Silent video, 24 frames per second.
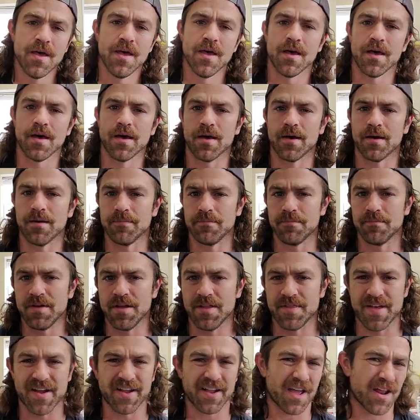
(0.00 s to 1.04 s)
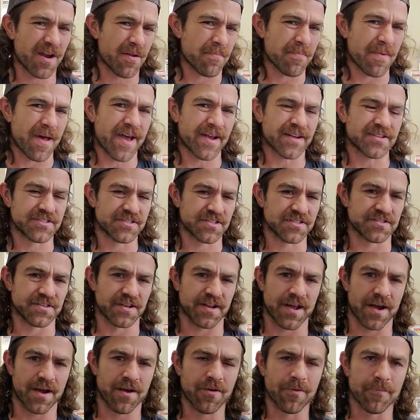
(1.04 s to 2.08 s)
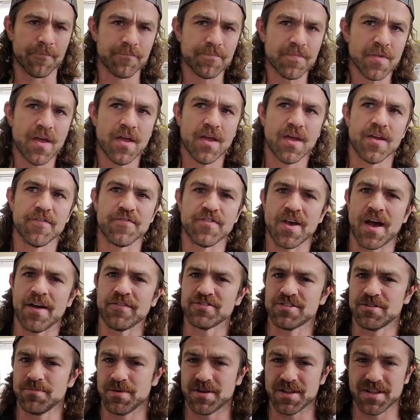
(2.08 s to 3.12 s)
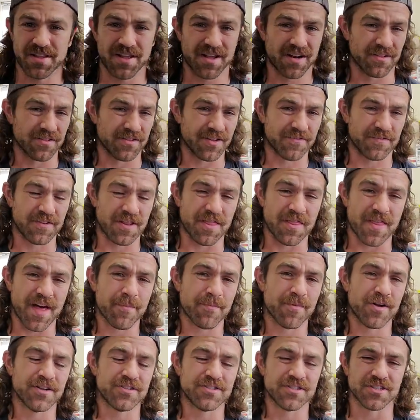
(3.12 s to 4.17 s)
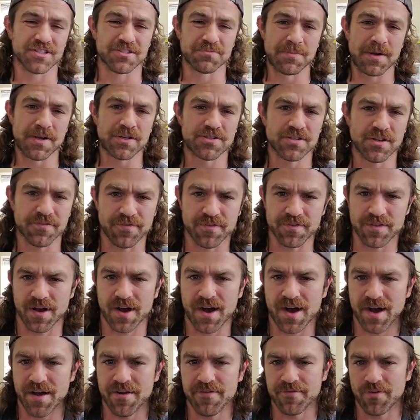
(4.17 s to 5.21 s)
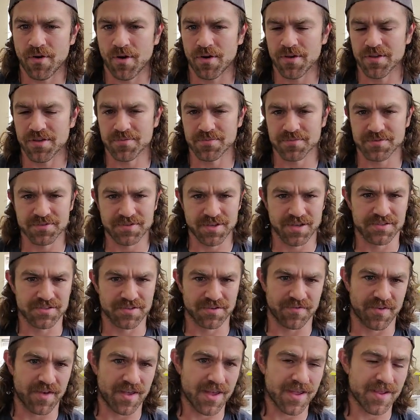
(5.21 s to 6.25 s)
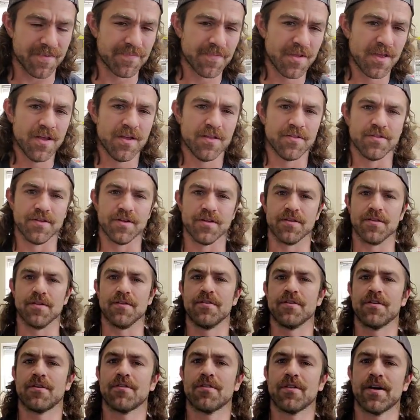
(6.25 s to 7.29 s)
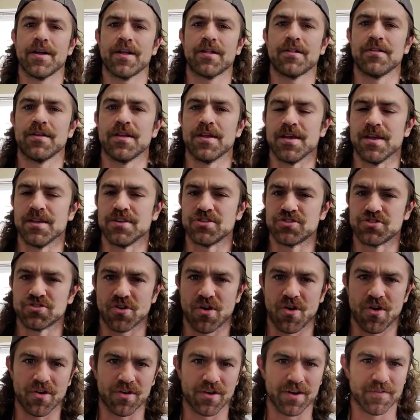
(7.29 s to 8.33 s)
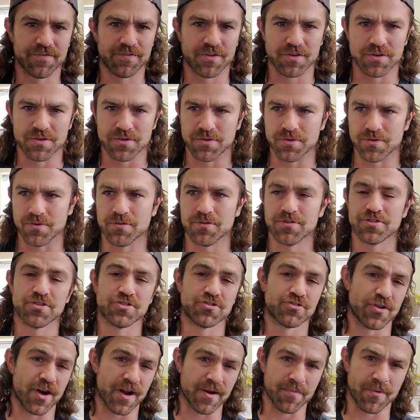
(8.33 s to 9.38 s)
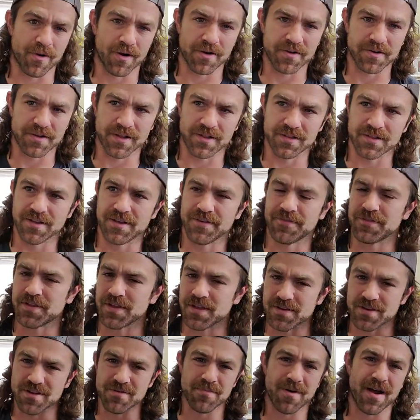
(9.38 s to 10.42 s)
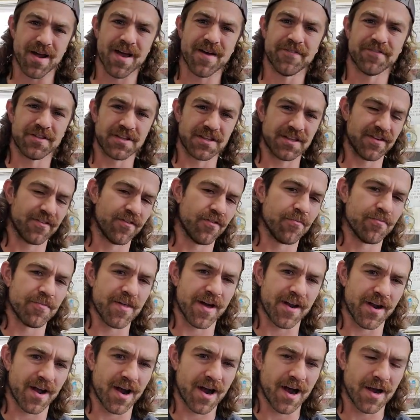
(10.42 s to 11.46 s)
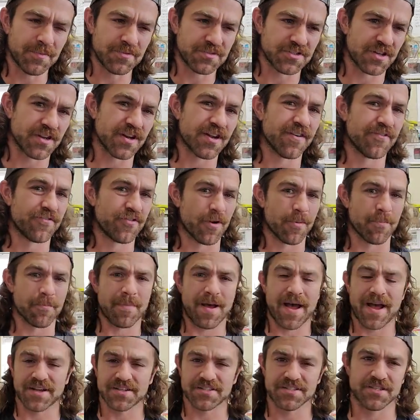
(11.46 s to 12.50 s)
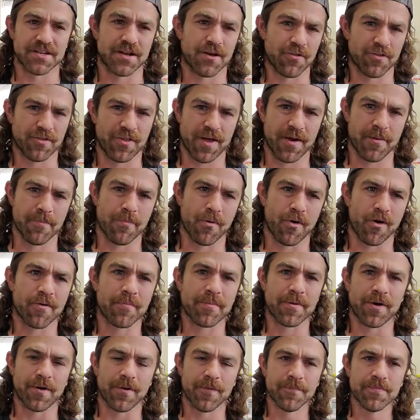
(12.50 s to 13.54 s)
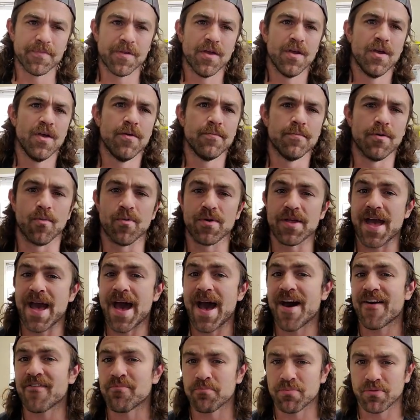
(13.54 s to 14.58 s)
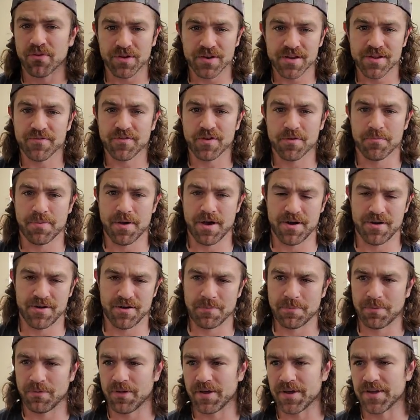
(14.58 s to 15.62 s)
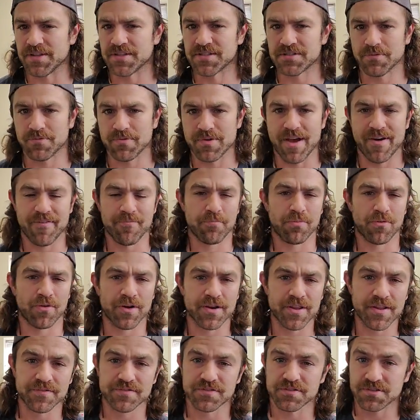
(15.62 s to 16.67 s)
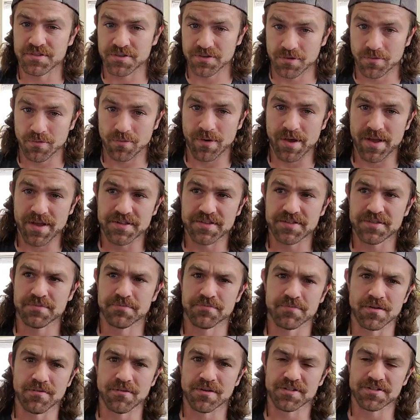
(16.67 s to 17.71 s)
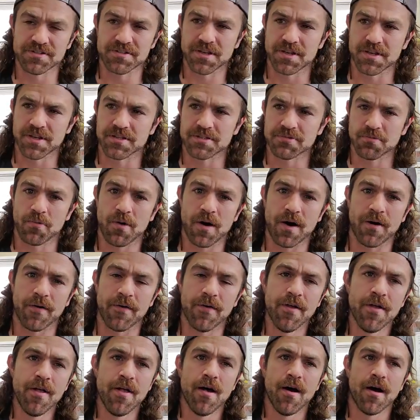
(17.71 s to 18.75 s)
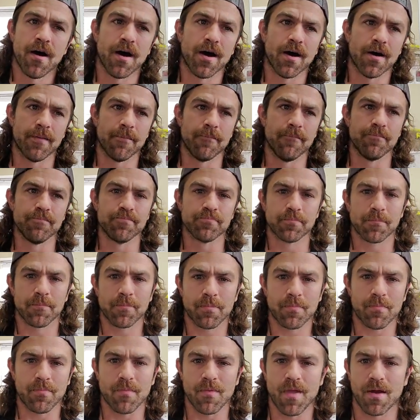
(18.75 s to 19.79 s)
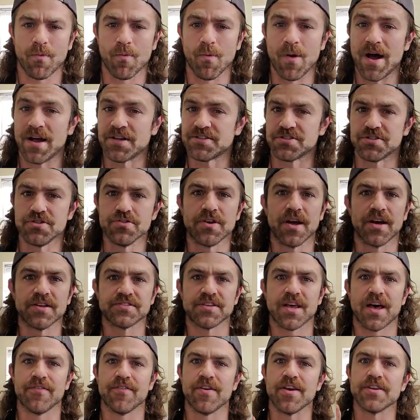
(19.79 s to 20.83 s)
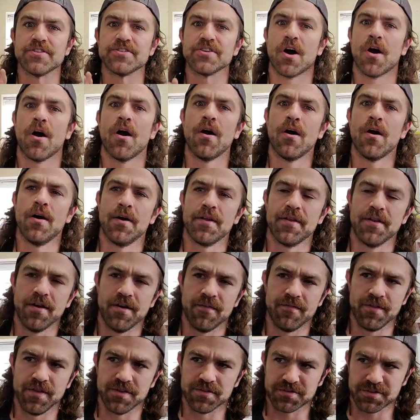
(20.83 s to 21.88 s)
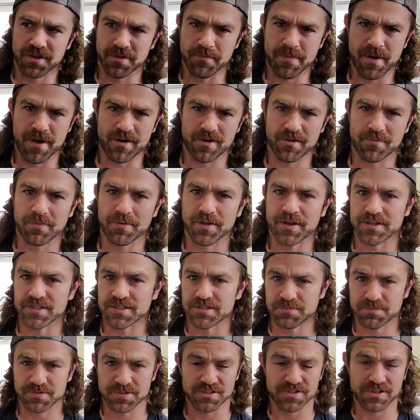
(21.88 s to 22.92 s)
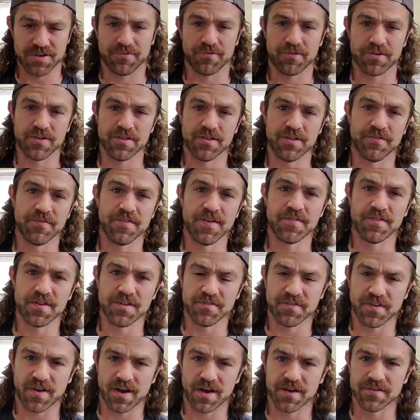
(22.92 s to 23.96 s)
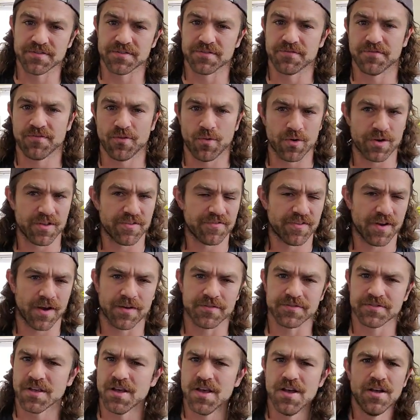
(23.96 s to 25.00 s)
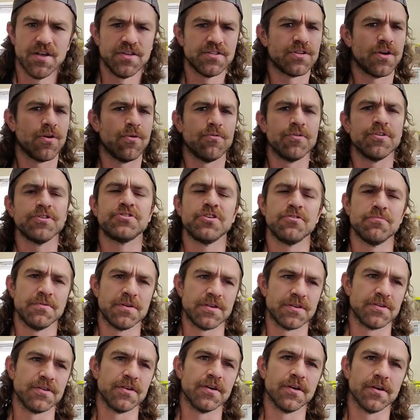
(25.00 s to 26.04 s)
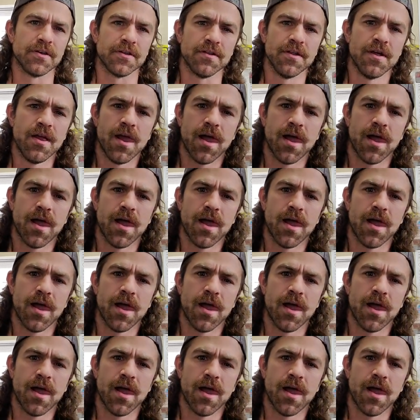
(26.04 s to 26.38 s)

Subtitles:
And that kind of maxes it out. If you have somebody kind of lifting that much, especially for the high volume sets of 8, then they're likely strong enough to do straight bar deadlift, and you might have to give them that option if they're maxing out that barbell. But we have plenty of competitor plates. We have plenty of steel weights, Midwest City as well. West, you guys have a ton of those competitor plates, specifically the 55s and 45s. So we should be good.